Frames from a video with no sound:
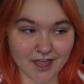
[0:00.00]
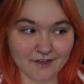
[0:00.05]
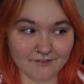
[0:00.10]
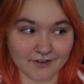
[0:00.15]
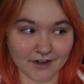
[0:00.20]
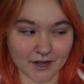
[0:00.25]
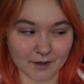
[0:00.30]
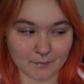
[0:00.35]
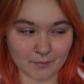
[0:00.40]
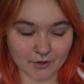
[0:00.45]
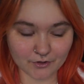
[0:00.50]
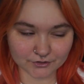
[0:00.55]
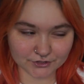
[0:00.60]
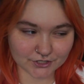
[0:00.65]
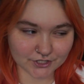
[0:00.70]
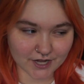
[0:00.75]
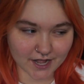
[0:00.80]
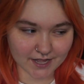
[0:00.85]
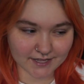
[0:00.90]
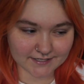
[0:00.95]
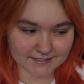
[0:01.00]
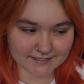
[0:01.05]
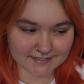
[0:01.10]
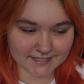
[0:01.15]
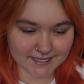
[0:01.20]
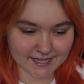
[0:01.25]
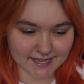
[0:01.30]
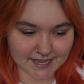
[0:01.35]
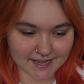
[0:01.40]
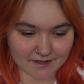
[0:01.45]
Very
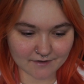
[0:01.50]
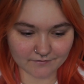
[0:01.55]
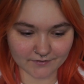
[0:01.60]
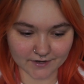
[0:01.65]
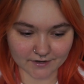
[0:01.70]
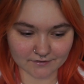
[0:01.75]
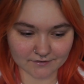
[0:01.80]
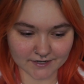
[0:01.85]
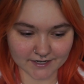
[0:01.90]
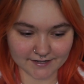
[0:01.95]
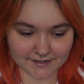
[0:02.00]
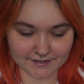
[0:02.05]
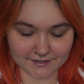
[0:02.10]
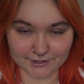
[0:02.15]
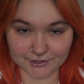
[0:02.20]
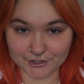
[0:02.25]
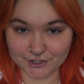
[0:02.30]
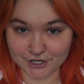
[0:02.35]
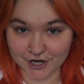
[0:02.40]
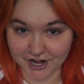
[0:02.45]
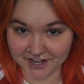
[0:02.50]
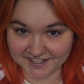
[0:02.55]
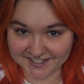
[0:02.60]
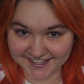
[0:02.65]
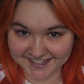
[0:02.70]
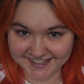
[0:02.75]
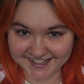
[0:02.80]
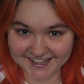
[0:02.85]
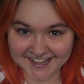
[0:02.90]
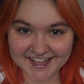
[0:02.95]
poltergeisty, very
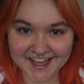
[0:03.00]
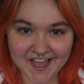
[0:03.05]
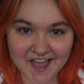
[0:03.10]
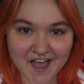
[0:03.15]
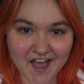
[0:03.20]
chucky.